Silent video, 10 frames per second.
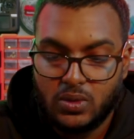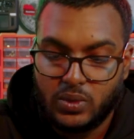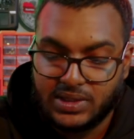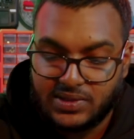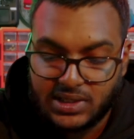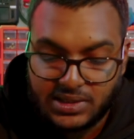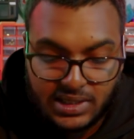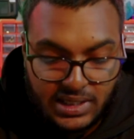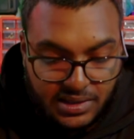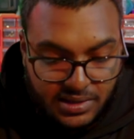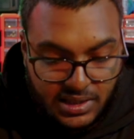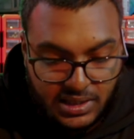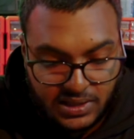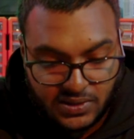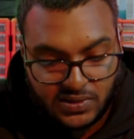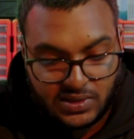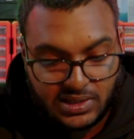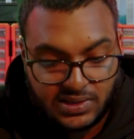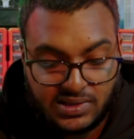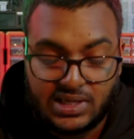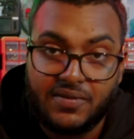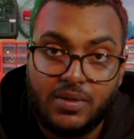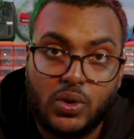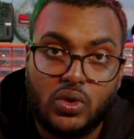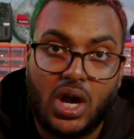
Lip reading: We can see underneath it is 7mm